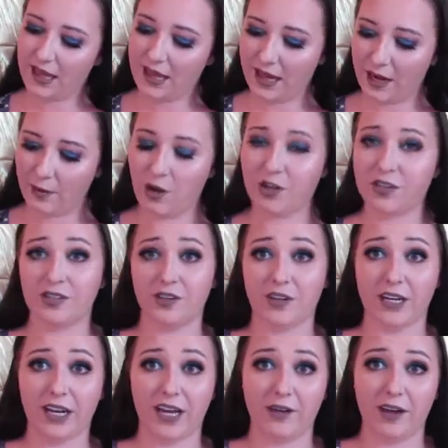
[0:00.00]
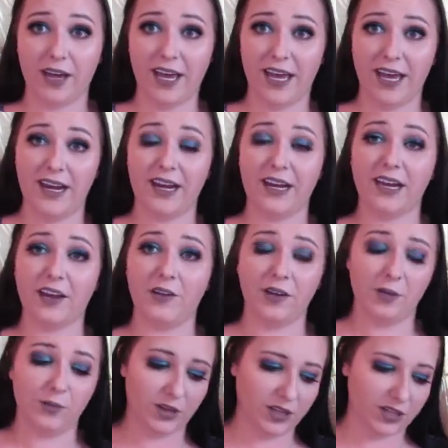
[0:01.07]
And I'm also going to go ahead and go
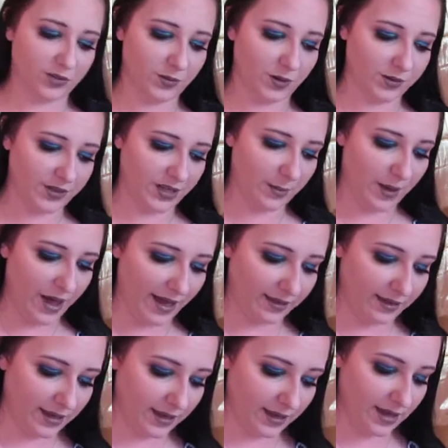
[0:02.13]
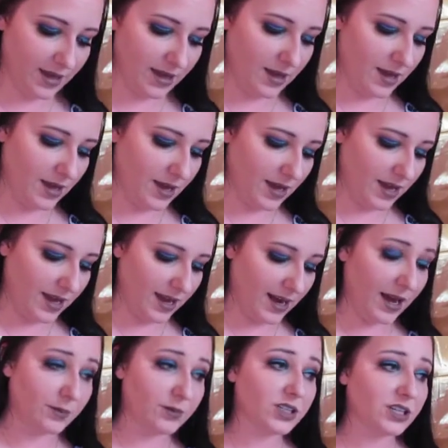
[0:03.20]
in with this rosé palette. And
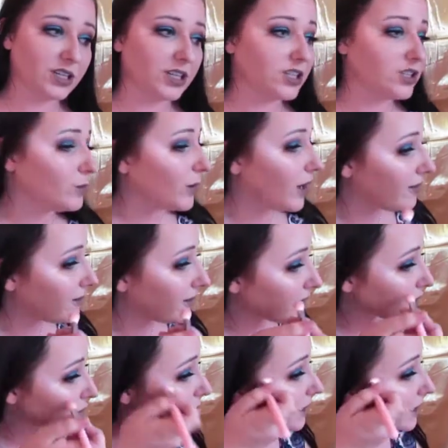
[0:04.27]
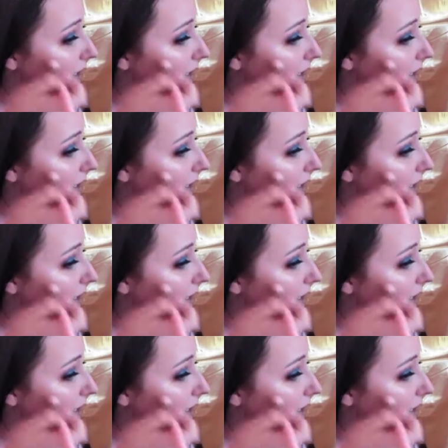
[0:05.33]
I'm just going to do my face with